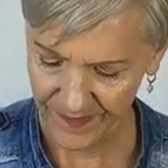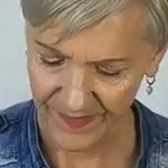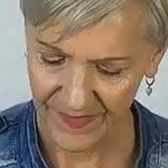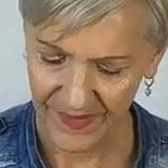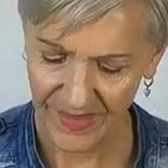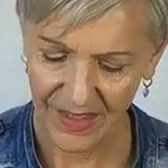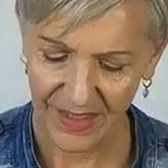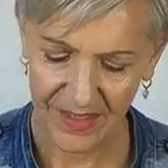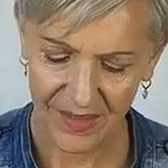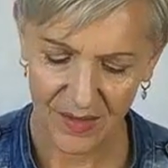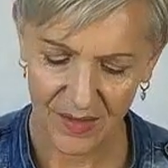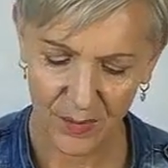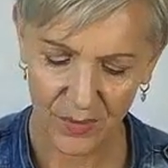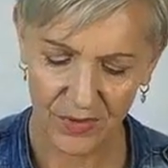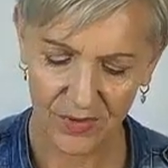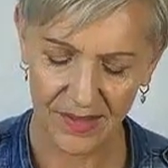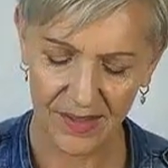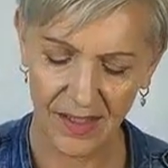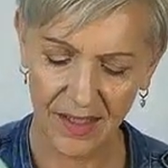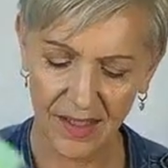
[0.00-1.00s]
Yeah,
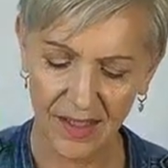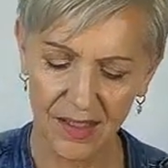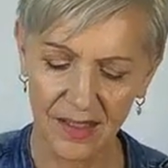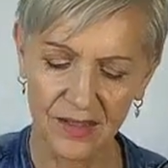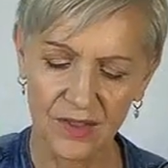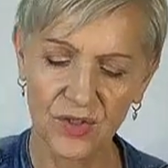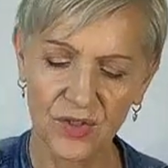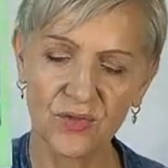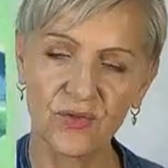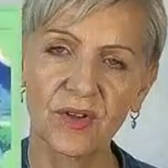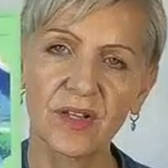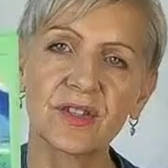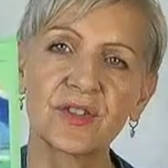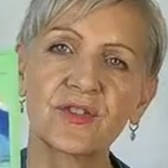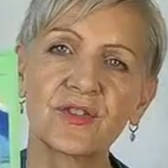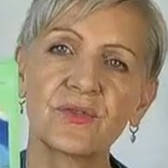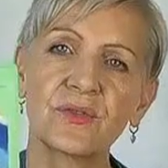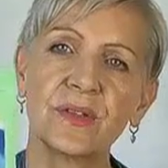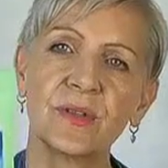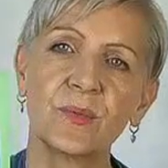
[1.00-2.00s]
Spirit saying to
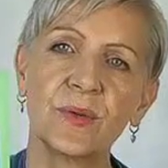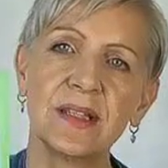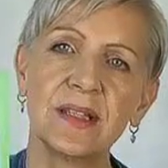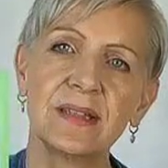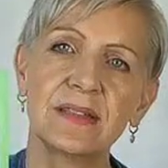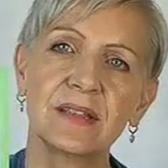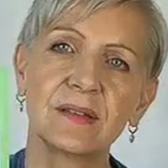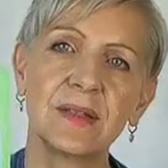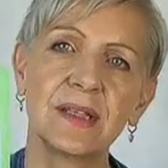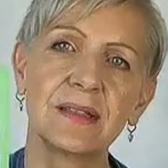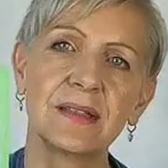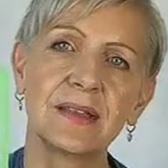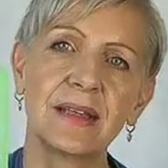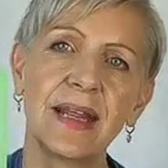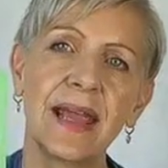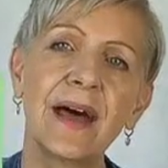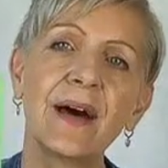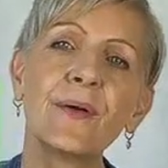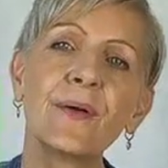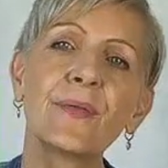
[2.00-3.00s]
trust your inner wisdom. There's an
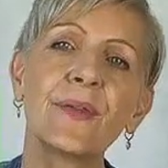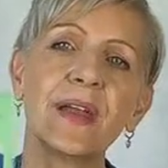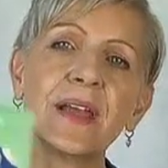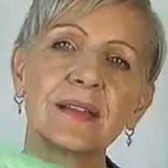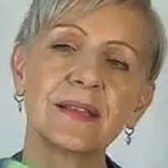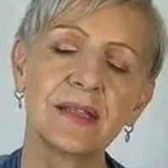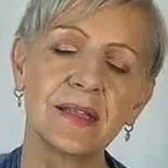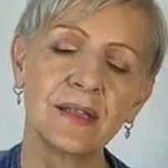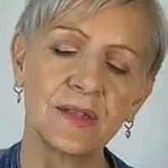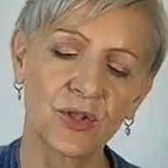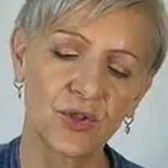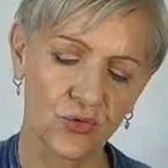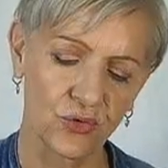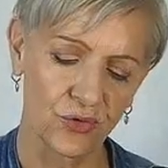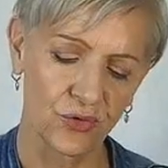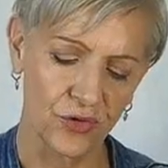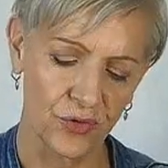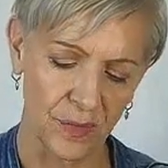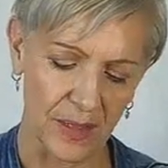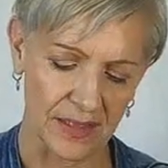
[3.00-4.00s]
owl there. See the
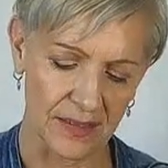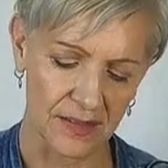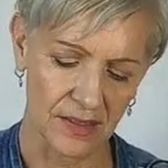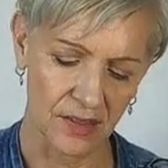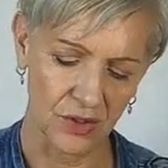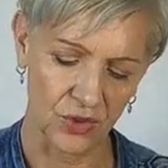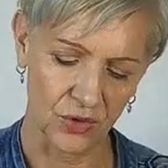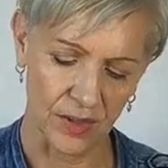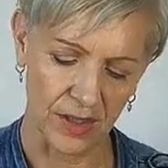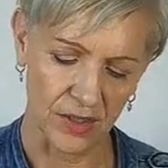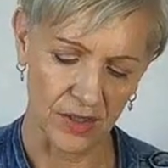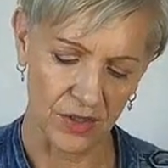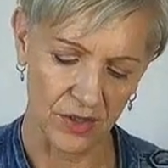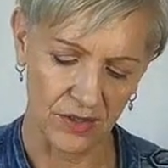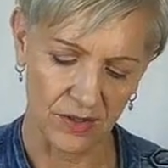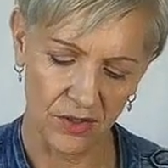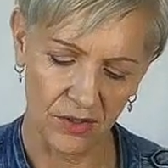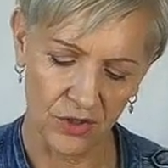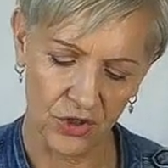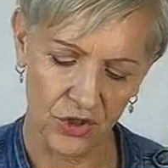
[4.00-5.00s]
truth about
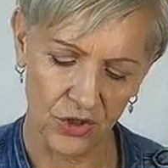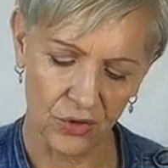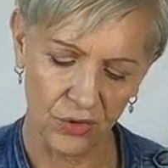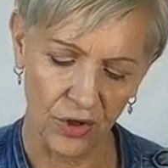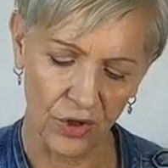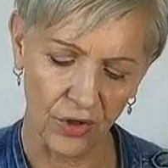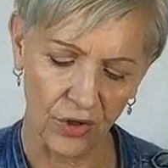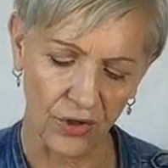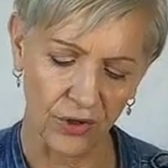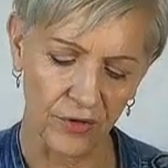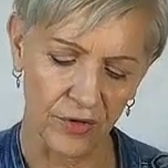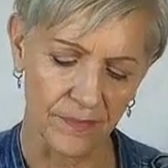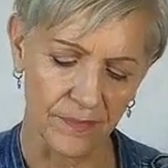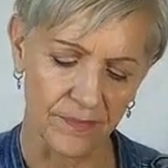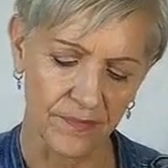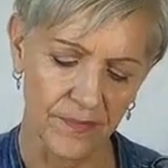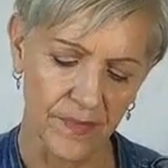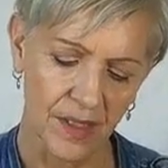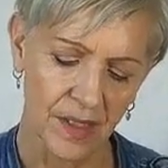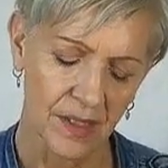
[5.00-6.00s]
situations. Don't sugarcoat them.